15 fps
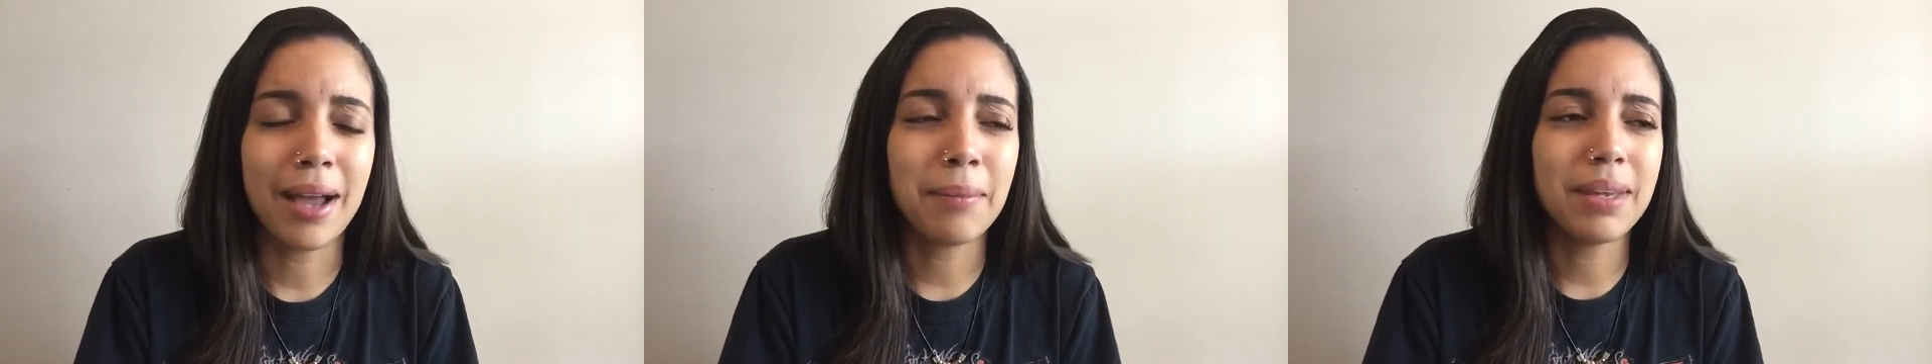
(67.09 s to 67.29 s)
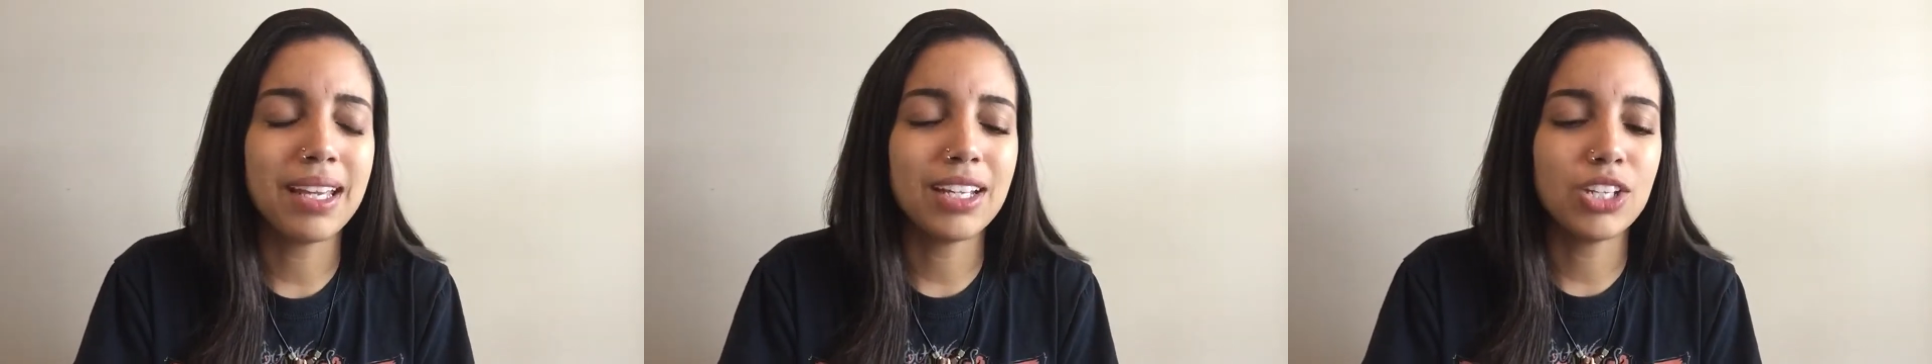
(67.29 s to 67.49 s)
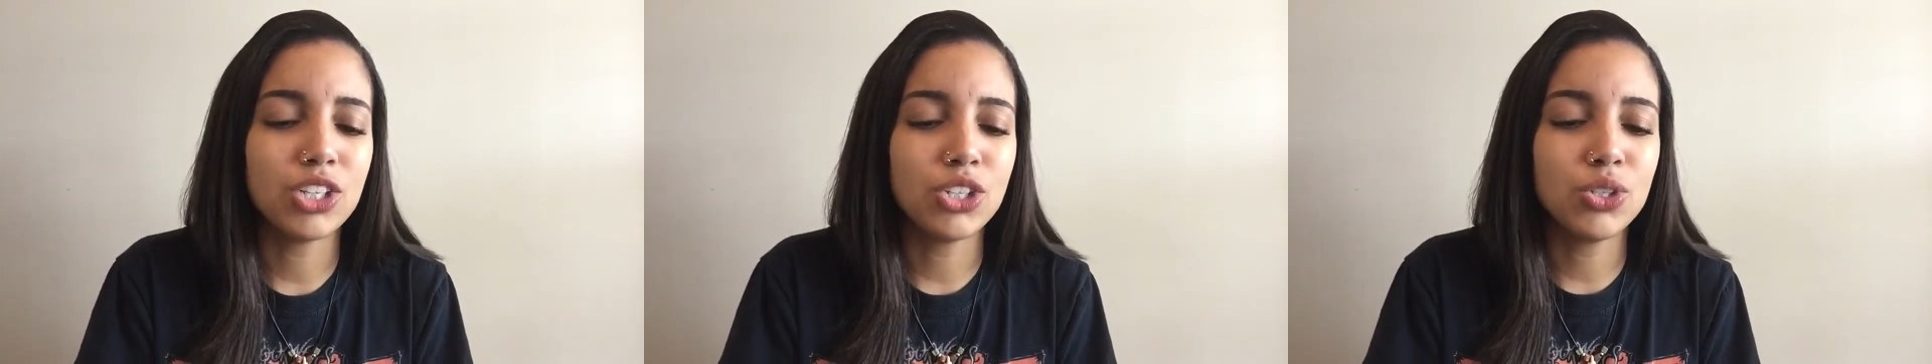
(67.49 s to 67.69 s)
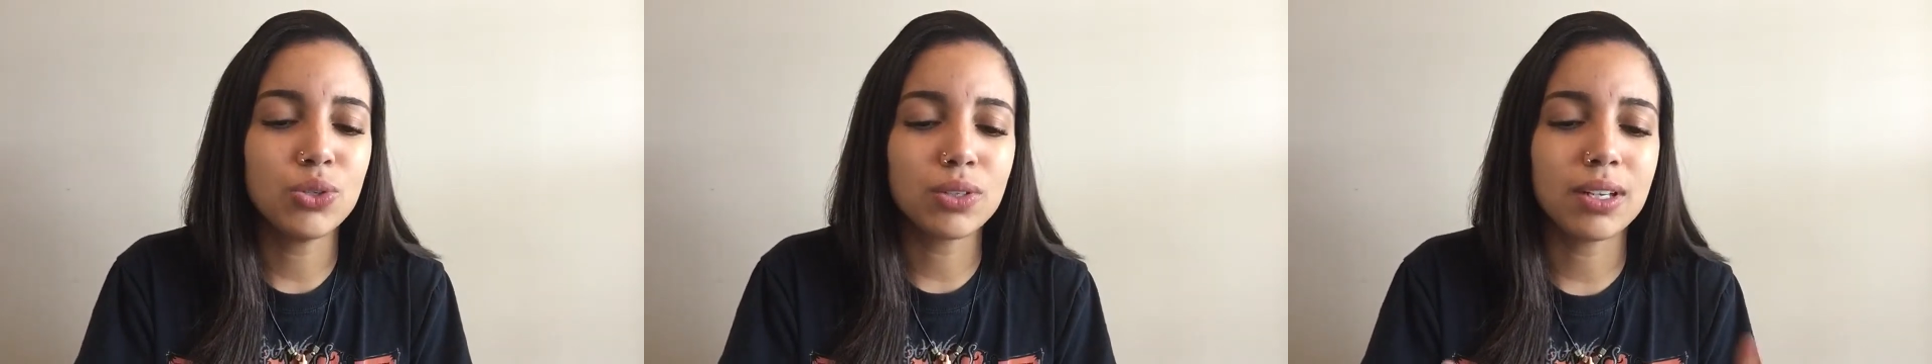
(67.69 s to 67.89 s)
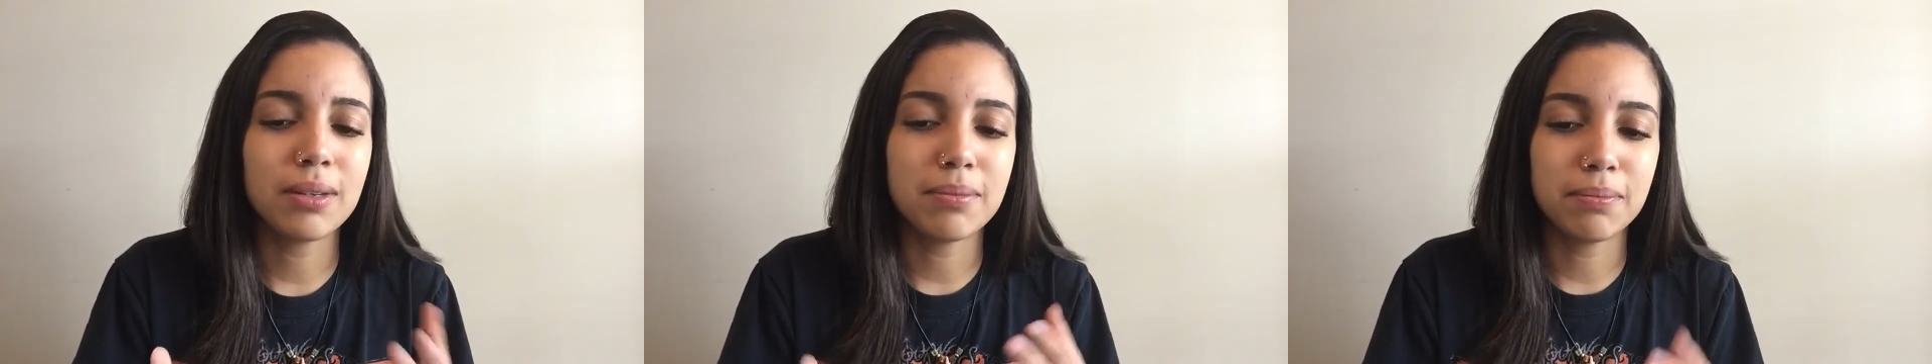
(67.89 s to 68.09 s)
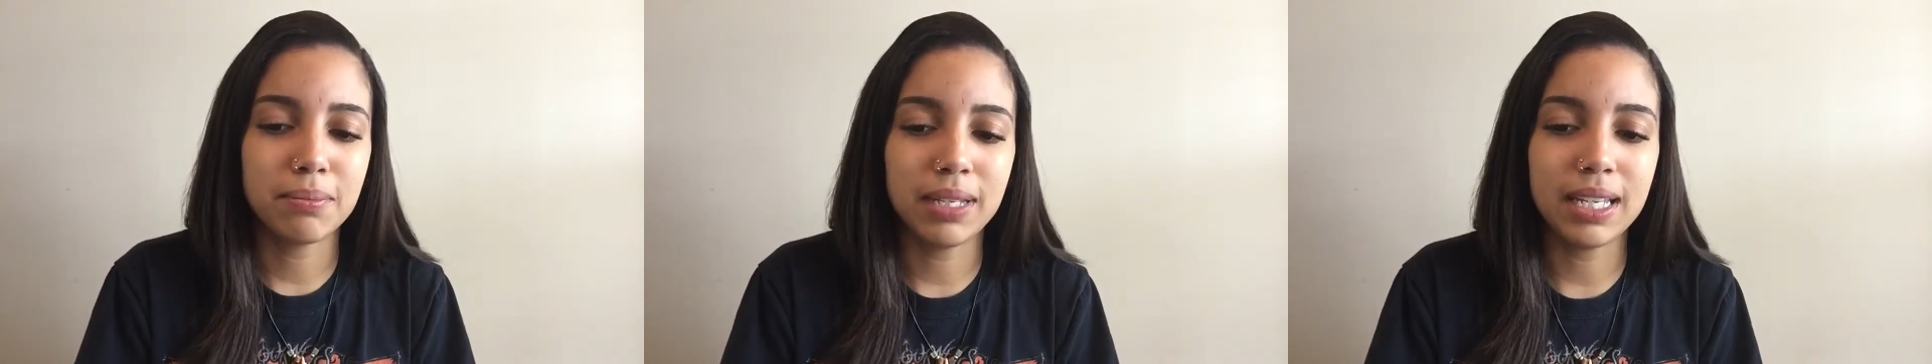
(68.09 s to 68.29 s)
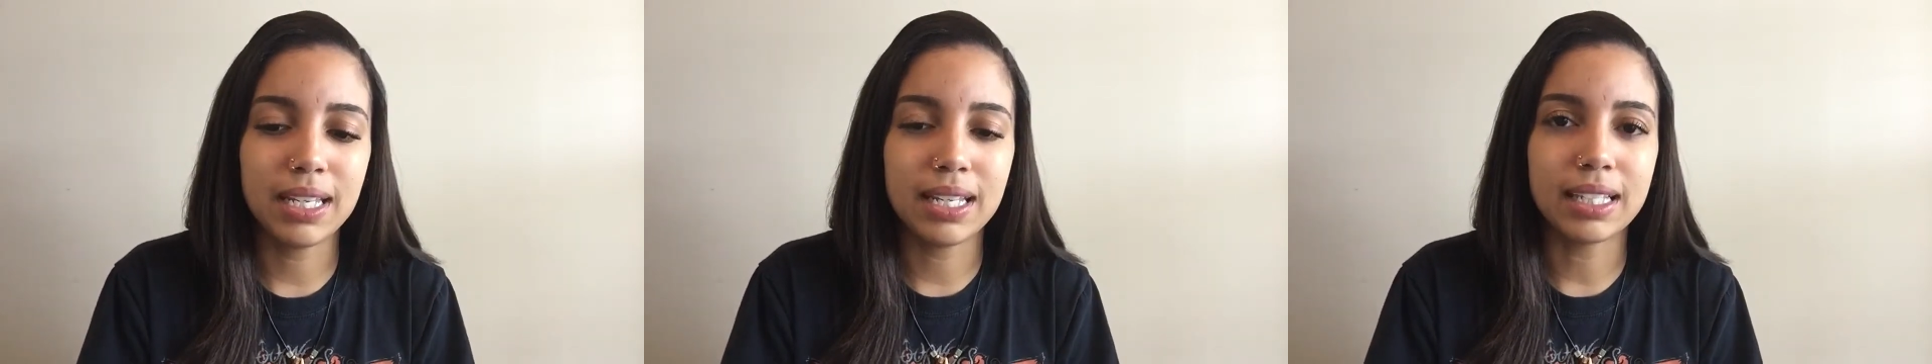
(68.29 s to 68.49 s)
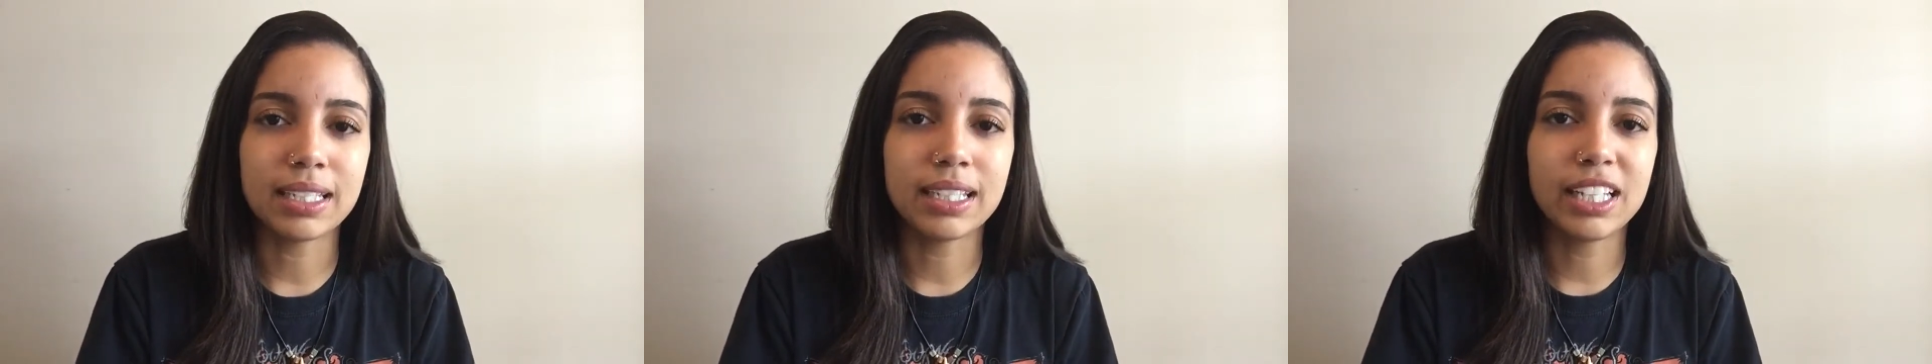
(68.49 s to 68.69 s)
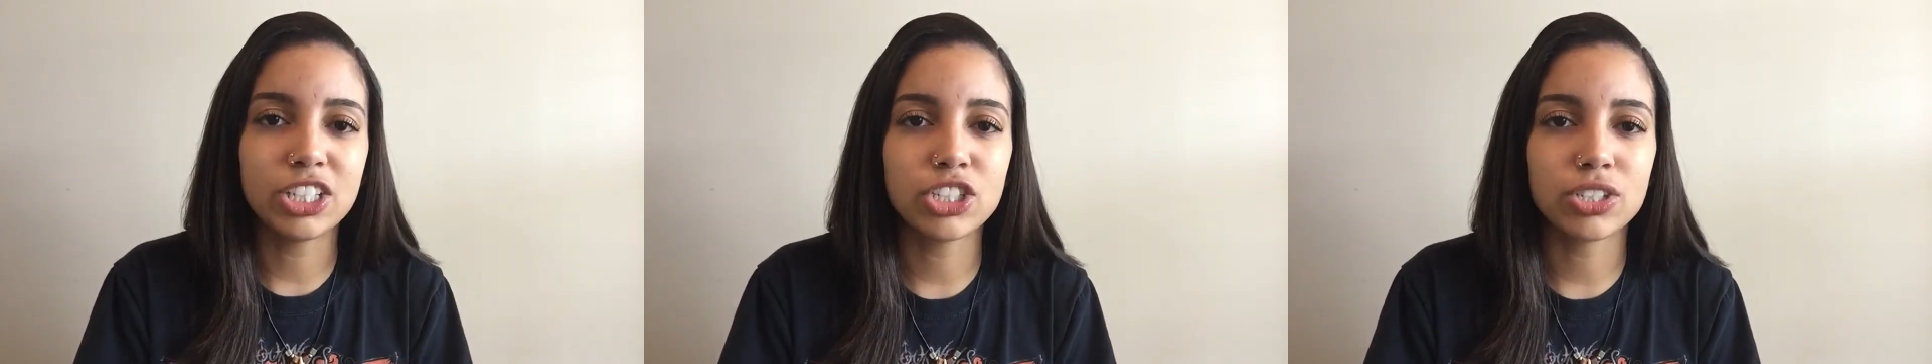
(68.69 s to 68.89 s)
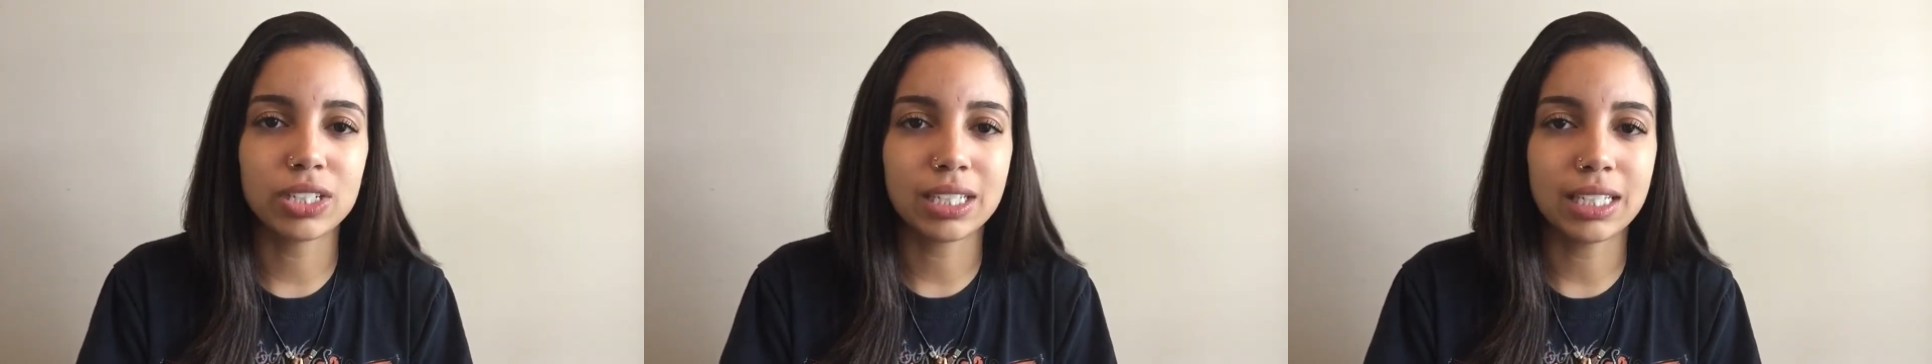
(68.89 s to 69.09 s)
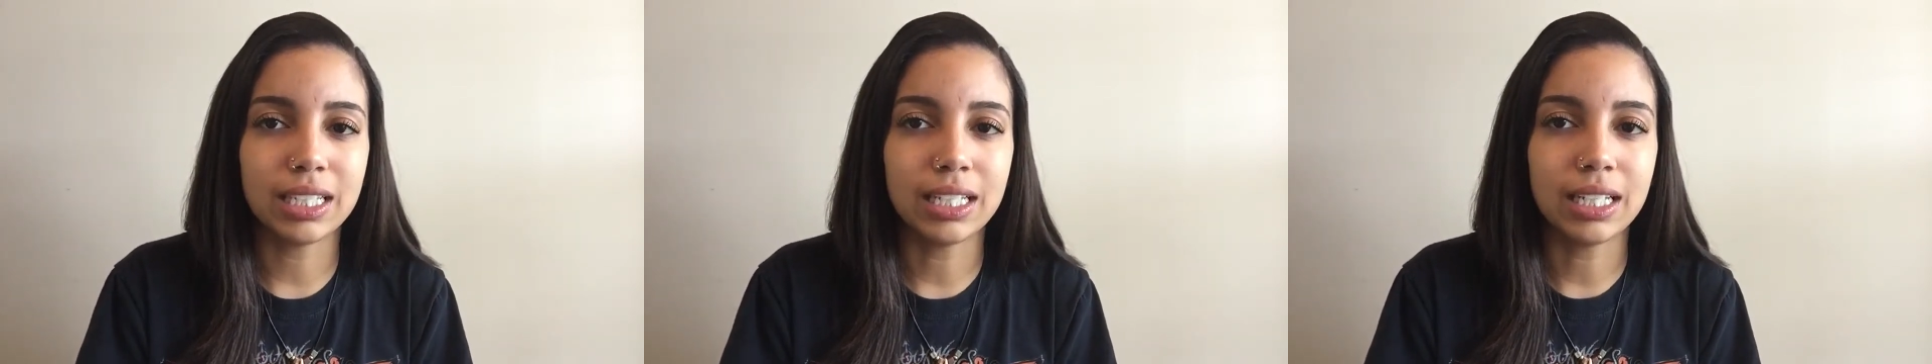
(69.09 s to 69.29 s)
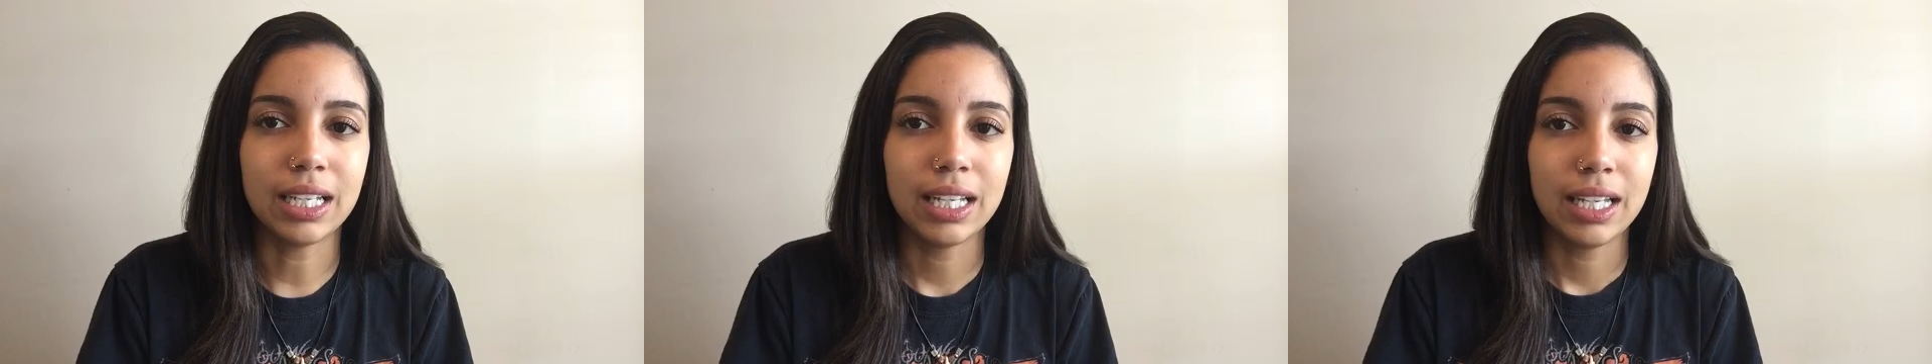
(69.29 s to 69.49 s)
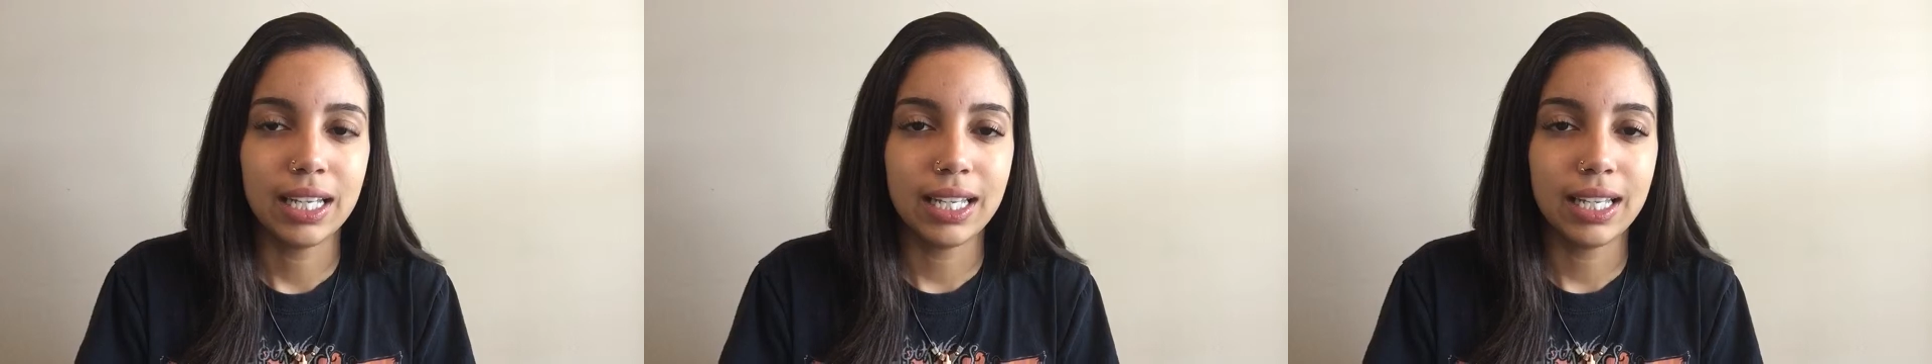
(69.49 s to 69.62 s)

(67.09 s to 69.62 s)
I mean, you can be literally